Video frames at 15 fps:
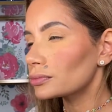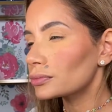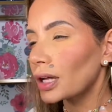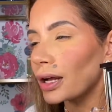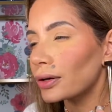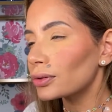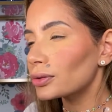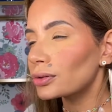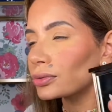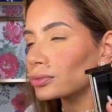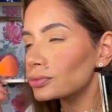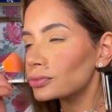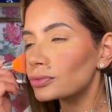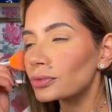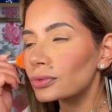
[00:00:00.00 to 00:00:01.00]
I don't
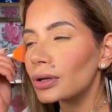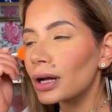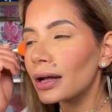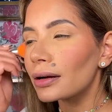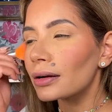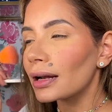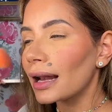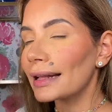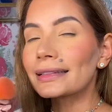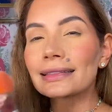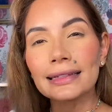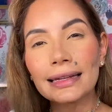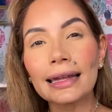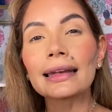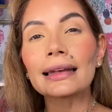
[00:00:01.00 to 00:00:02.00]
know how to, like
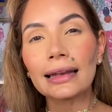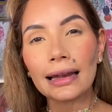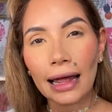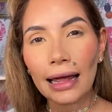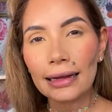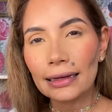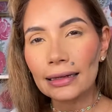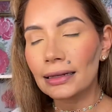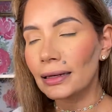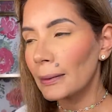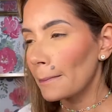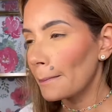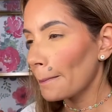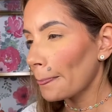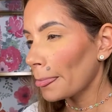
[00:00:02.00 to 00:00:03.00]
skin-like.
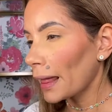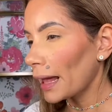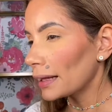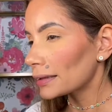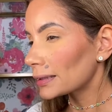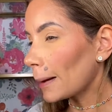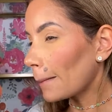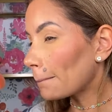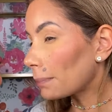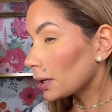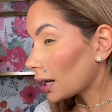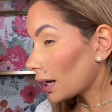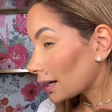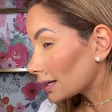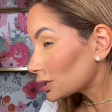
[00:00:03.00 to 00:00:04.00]
The
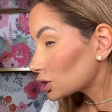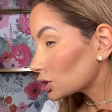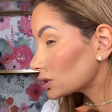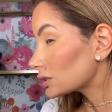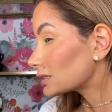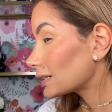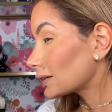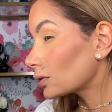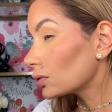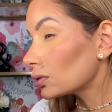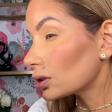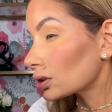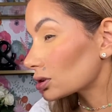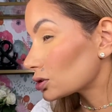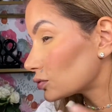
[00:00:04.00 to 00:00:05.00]
blush still
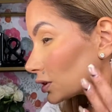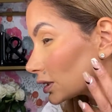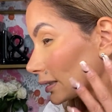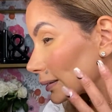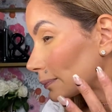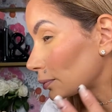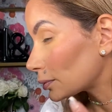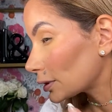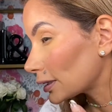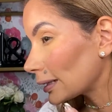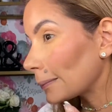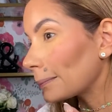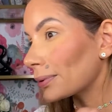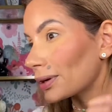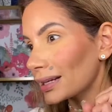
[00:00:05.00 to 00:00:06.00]
looks really
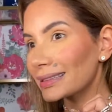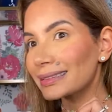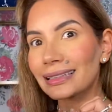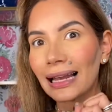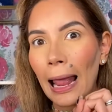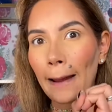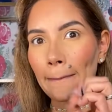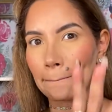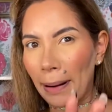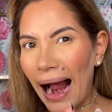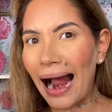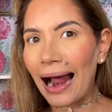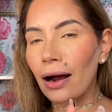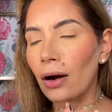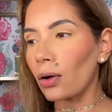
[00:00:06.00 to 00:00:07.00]
pretty, but it's like
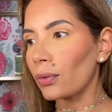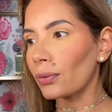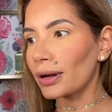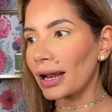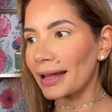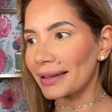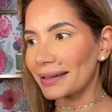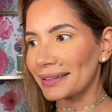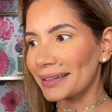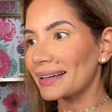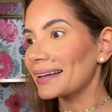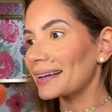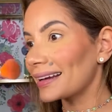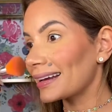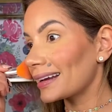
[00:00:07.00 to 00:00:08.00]
pow, like
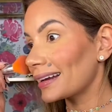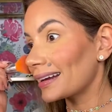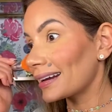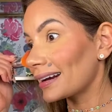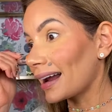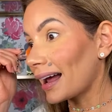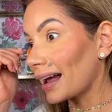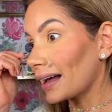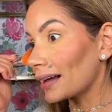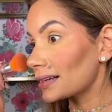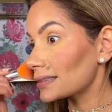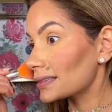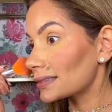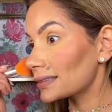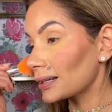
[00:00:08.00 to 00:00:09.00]
it
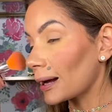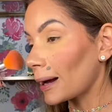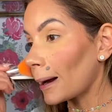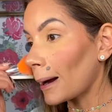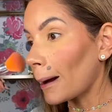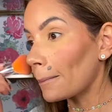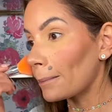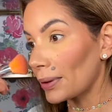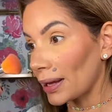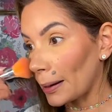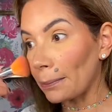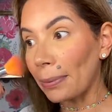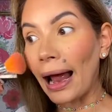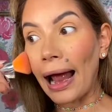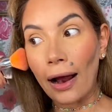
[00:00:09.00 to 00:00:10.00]
has a
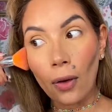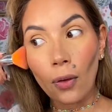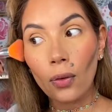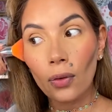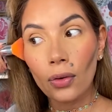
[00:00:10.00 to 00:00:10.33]
big pow.